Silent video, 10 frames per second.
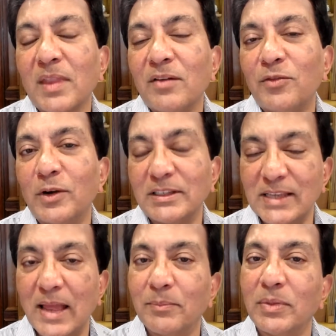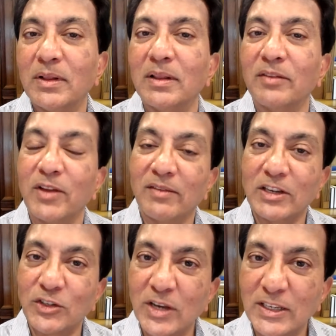For example, if you're having
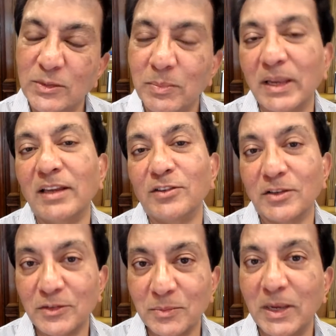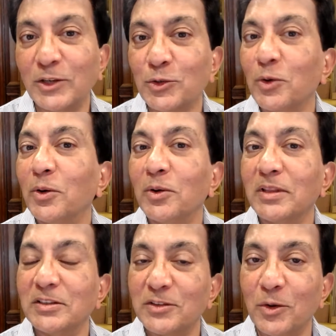chest pain, just to make sure
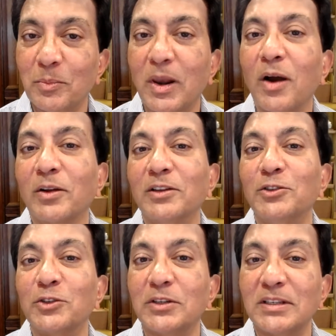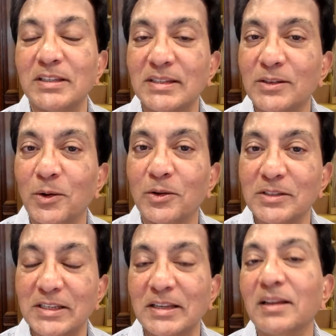there's no blockages
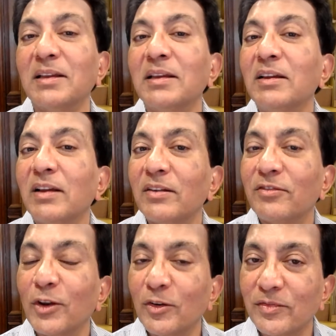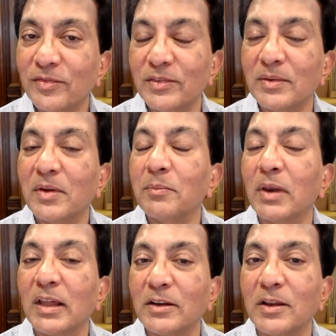causing flow of
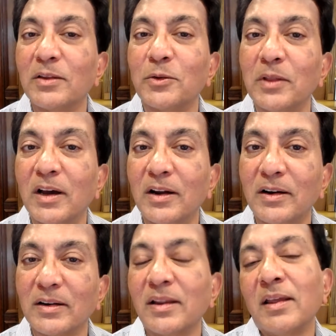blood to the heart.